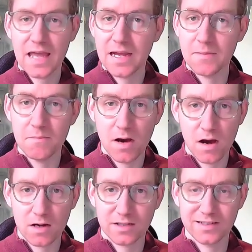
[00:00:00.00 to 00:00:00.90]
get it
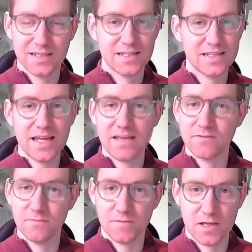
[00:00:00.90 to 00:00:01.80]
marked, get
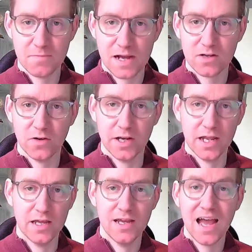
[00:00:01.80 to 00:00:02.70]
some feedback on
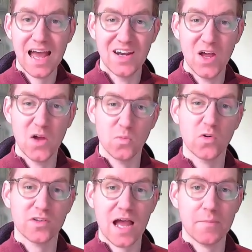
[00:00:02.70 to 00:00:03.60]
it and learn
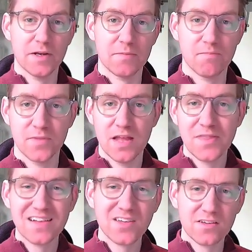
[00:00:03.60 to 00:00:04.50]
what's happening.
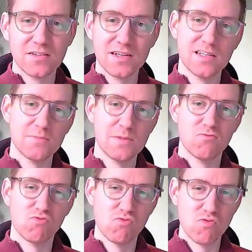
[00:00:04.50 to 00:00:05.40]
That doesn't need to be
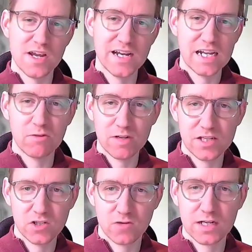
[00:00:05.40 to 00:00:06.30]
really,
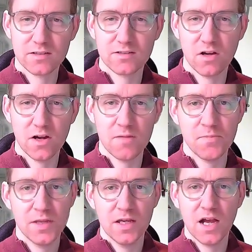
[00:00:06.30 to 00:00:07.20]
really strict to
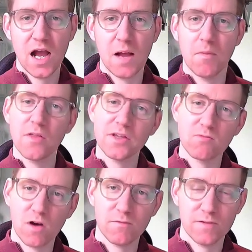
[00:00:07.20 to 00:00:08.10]
time. I
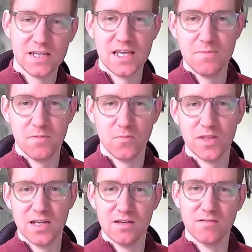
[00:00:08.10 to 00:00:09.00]
think roughly keeping
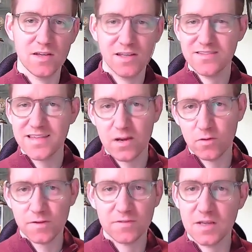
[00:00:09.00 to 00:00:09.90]
within 10
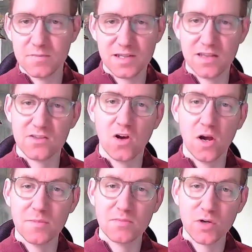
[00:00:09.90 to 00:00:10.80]
or 15% of the
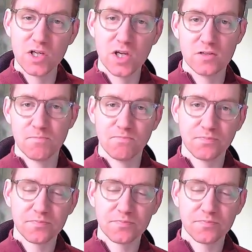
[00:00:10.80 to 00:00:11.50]
time is pretty good,